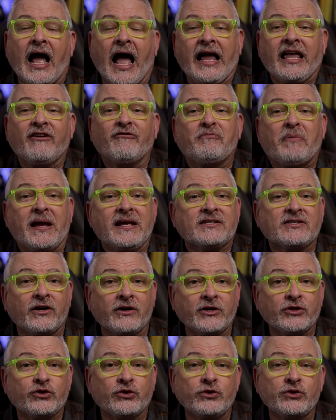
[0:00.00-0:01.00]
I give Based
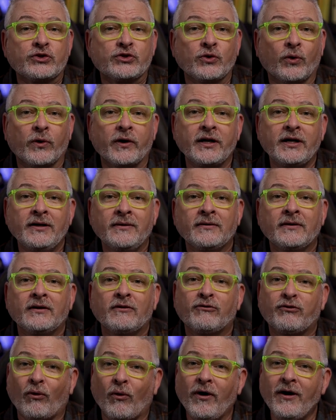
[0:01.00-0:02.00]
on a True Story
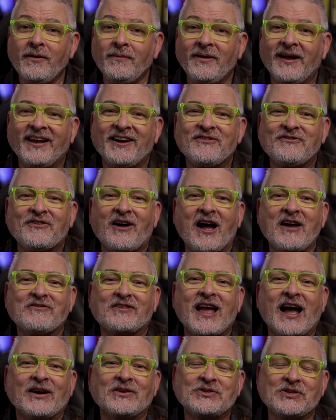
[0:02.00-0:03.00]
four out of
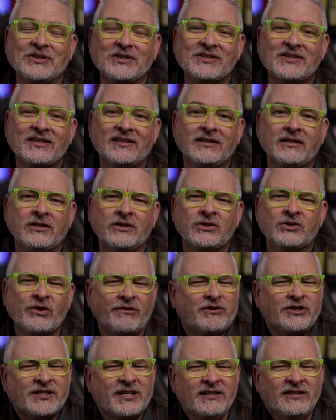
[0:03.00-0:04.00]
five couches.
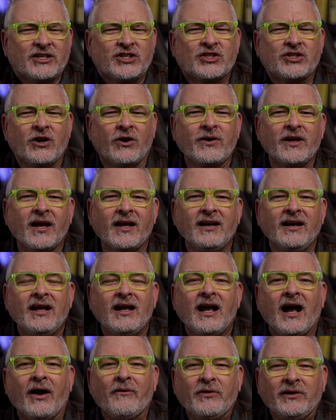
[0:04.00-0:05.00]
So have you seen this show yet?
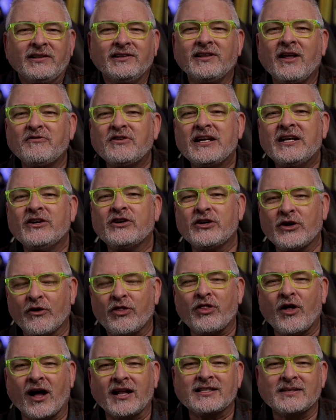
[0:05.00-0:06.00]
I'd really love to hear your
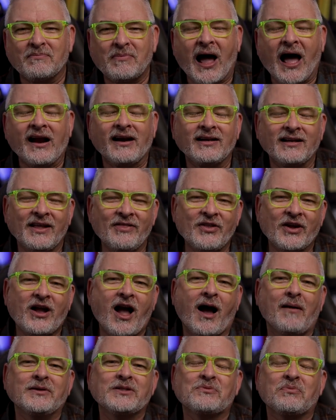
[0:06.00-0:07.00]
thoughts about it in the
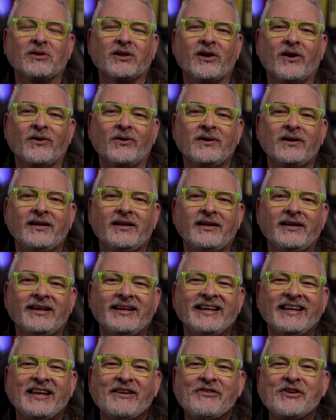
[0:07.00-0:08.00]
comments below.
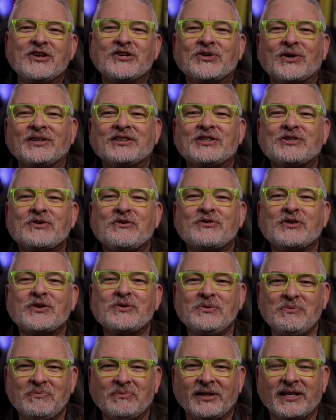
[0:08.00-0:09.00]
If you enjoyed this
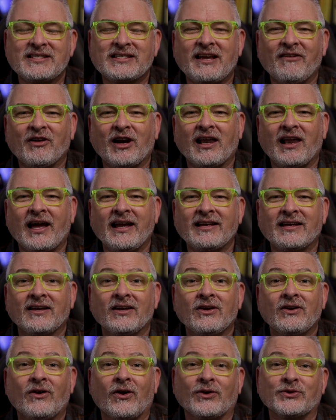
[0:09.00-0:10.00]
review, please give it a
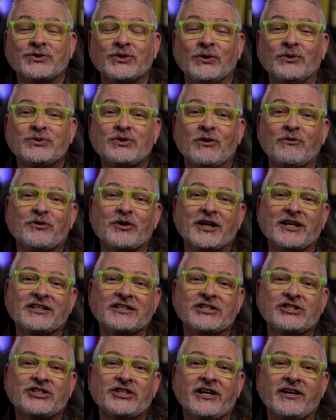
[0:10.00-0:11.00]
like. Also, don't
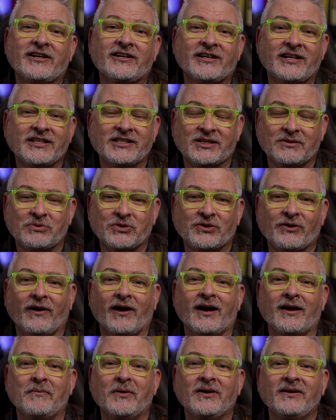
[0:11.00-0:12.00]
forget to share and
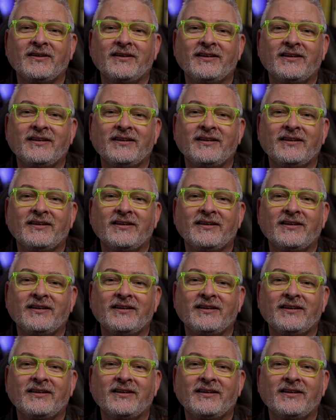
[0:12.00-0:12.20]
subscribe.